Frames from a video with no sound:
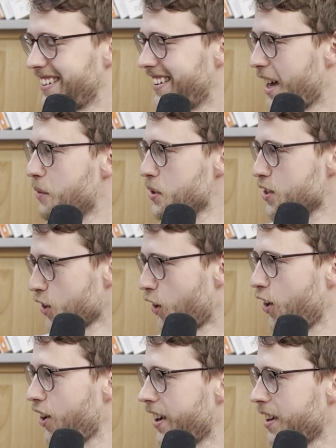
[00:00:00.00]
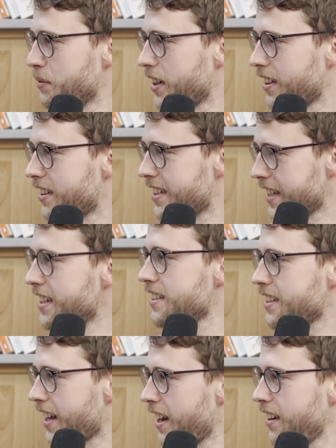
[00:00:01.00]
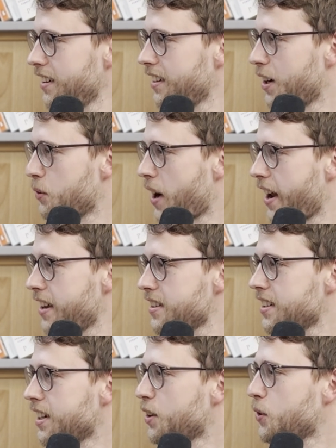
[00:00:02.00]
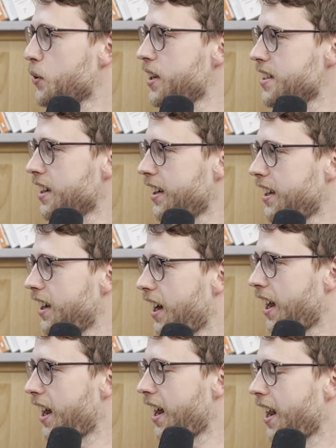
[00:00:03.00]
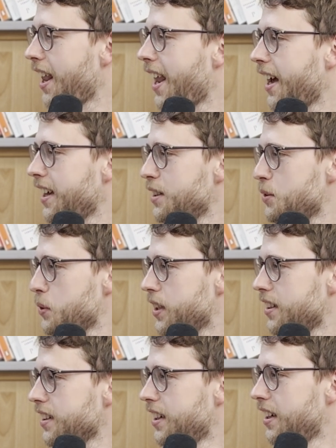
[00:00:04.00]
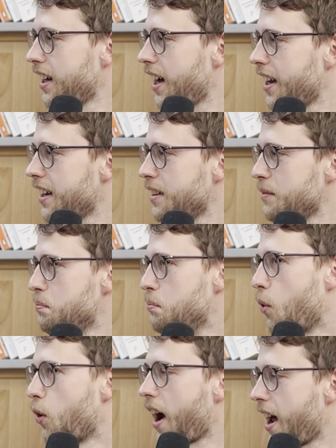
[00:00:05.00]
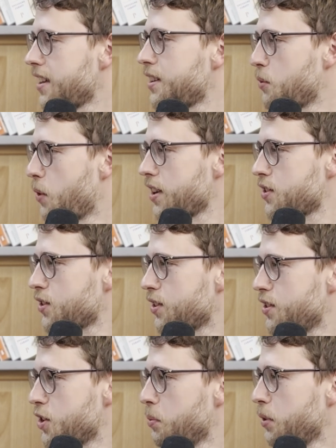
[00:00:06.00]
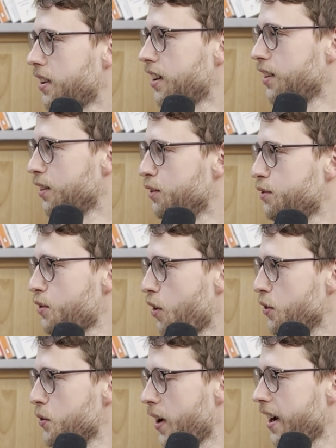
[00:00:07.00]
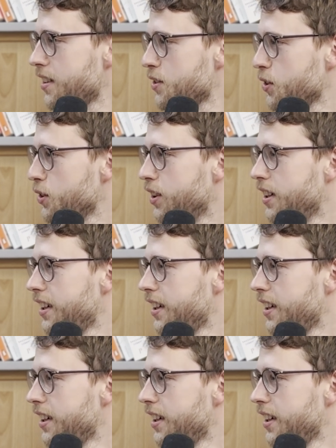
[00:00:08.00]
then we saw that since then, the Iran has increasingly aligned with a more anti-Western geopolitical front, right? So